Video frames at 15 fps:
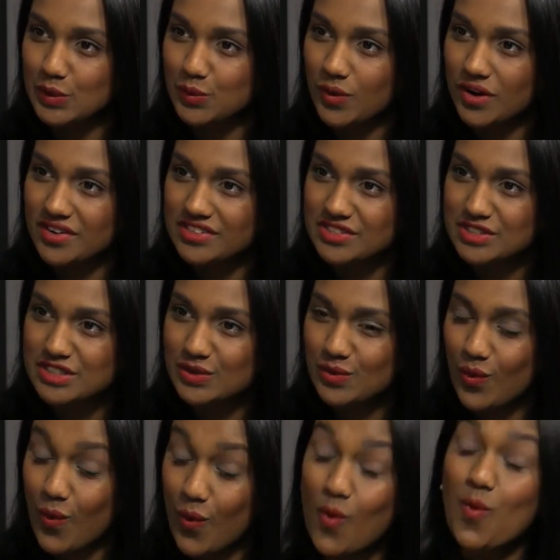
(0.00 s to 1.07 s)
was
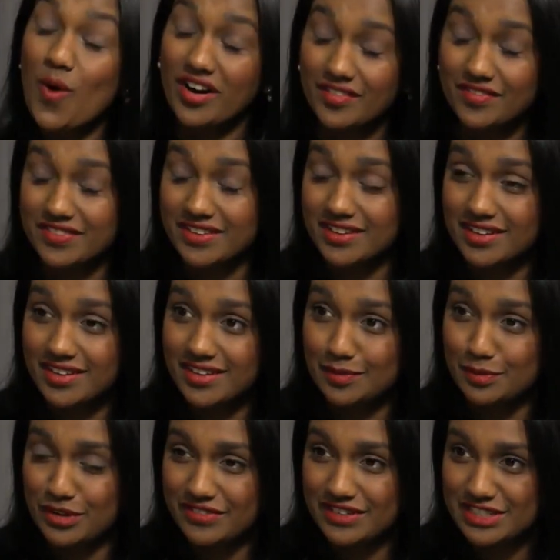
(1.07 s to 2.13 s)
or one of the
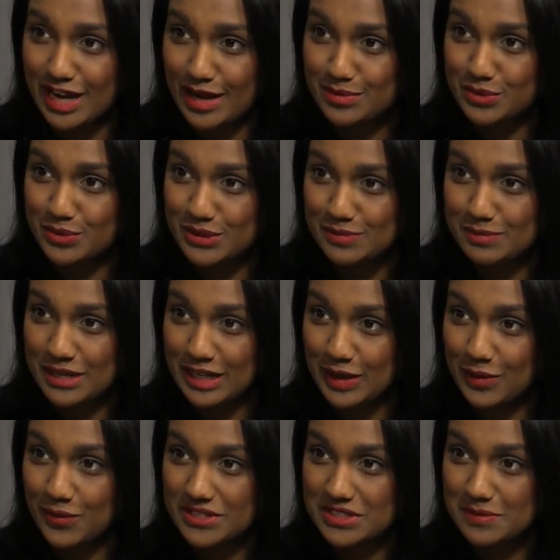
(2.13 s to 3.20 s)
previous times we were
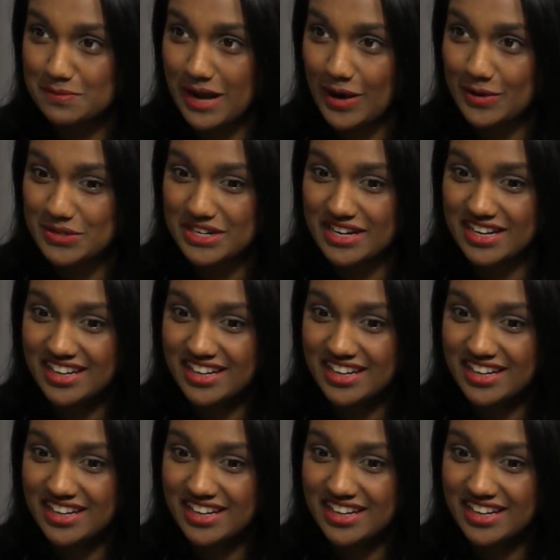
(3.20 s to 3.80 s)
speaking was about